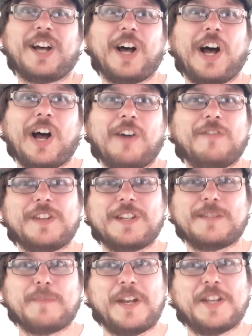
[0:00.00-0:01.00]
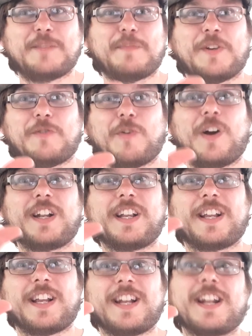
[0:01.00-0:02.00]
of these mace men running,